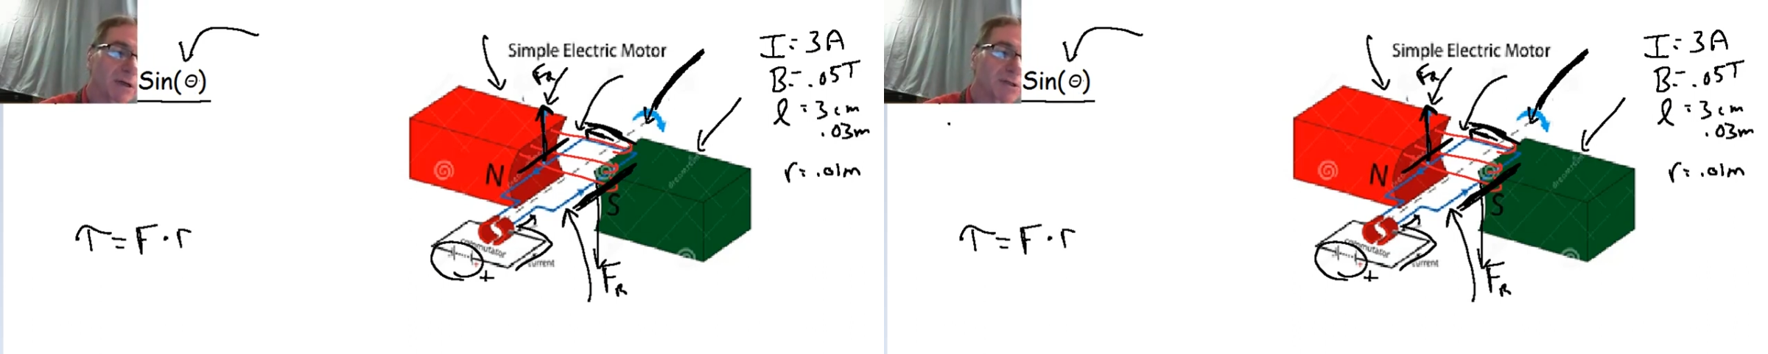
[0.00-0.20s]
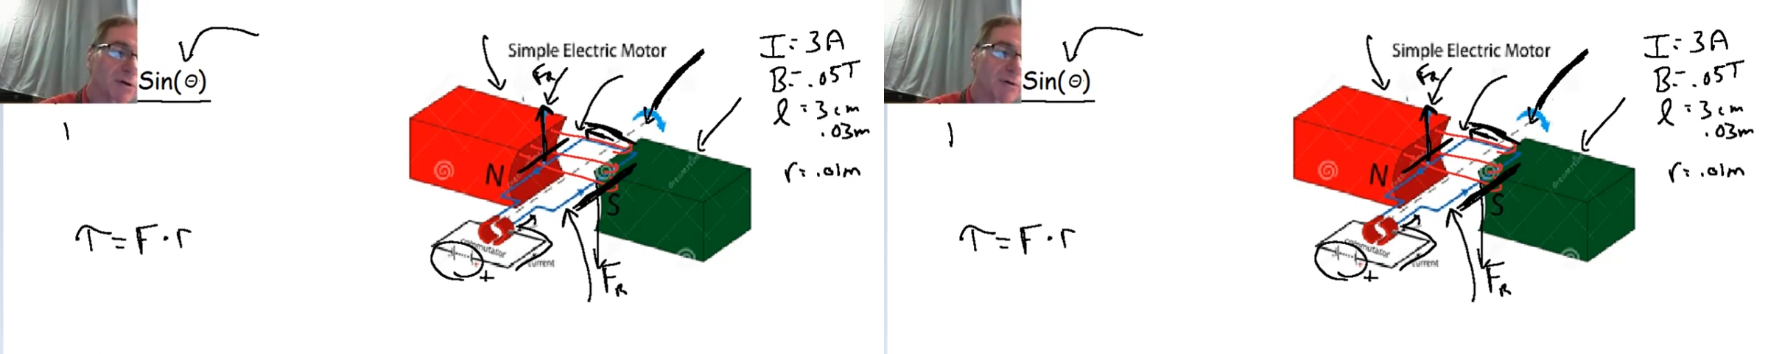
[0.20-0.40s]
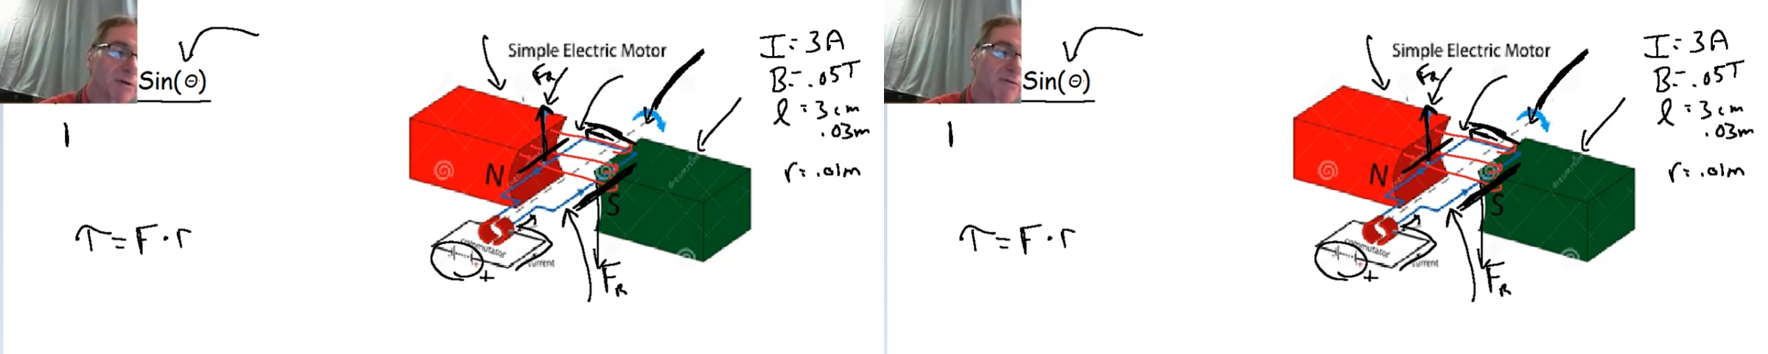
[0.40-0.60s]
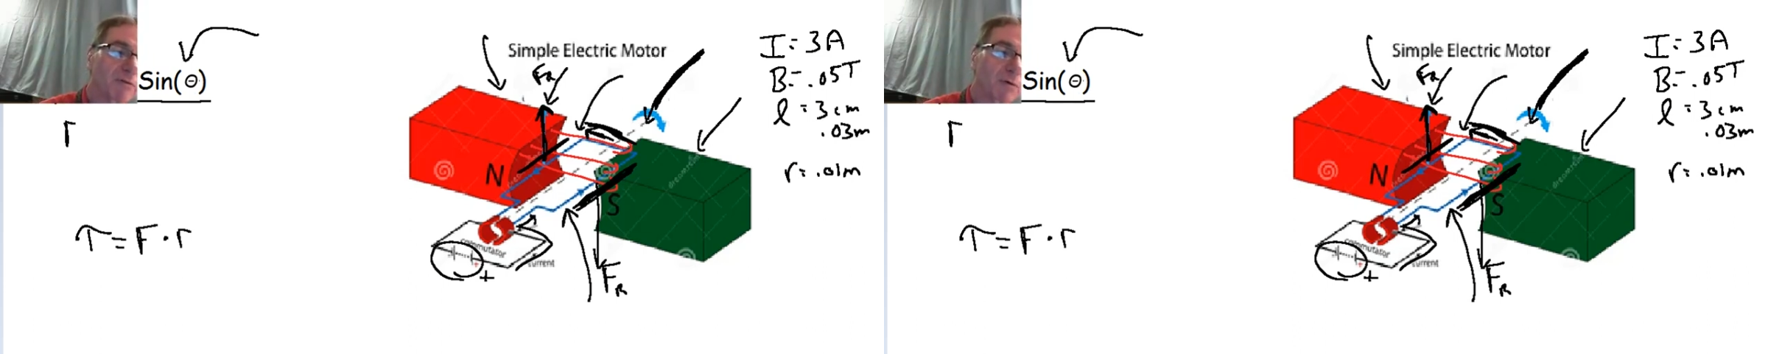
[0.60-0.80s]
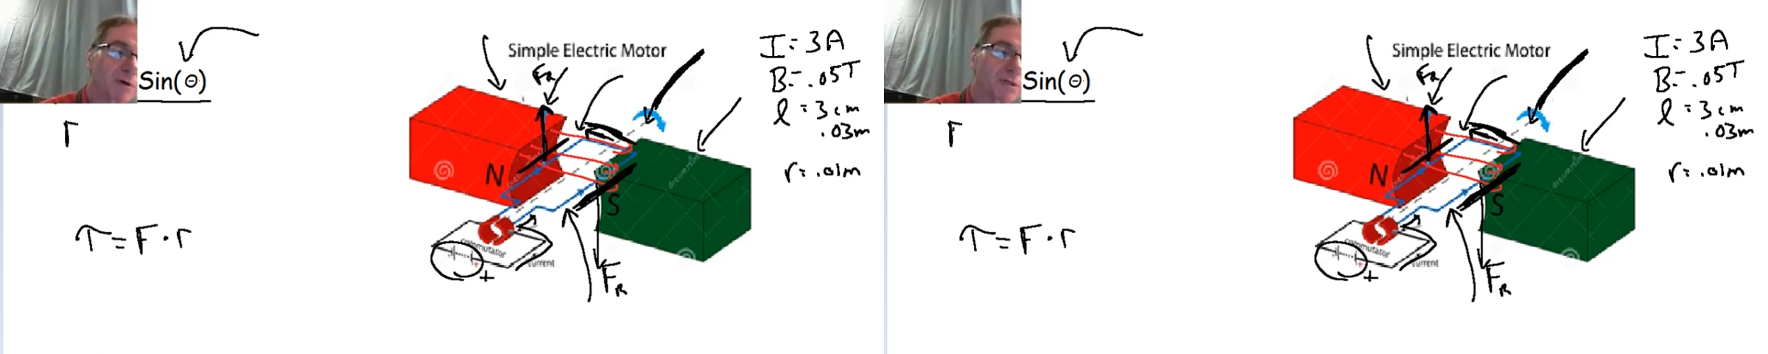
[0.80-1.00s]
So the
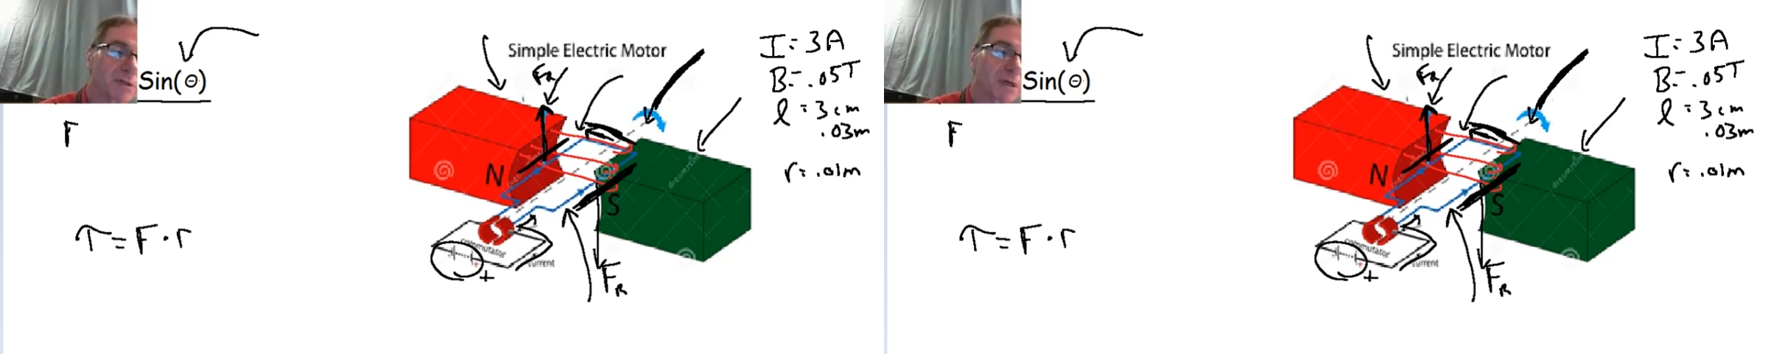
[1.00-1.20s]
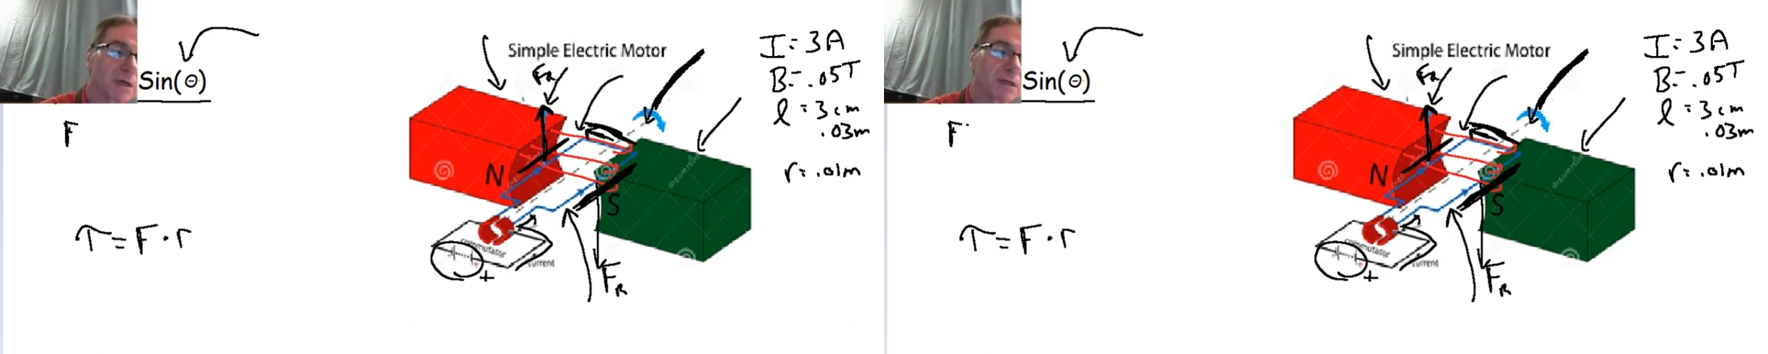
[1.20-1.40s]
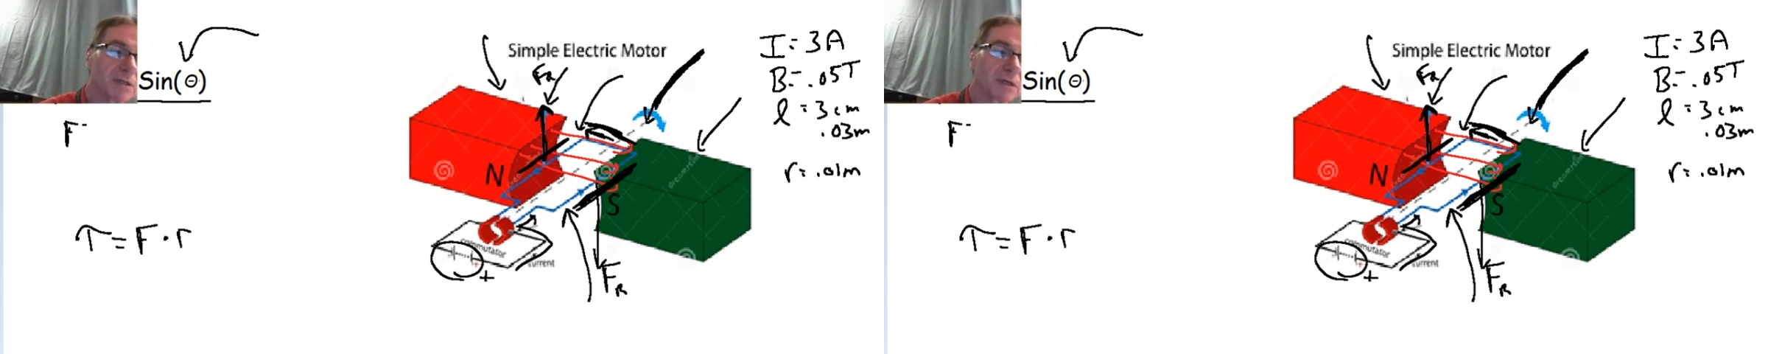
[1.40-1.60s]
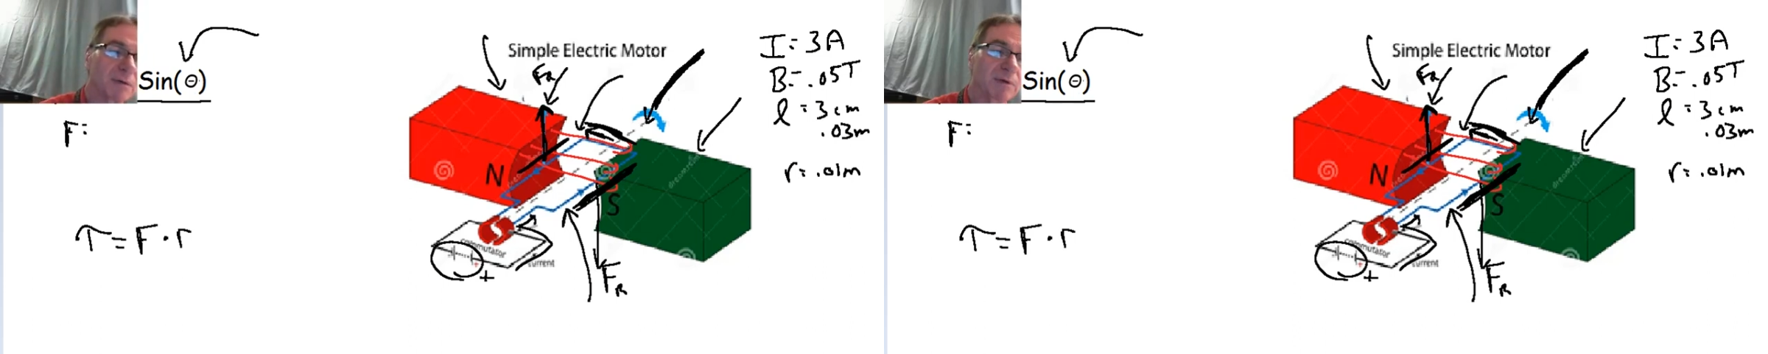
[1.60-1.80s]
force is going to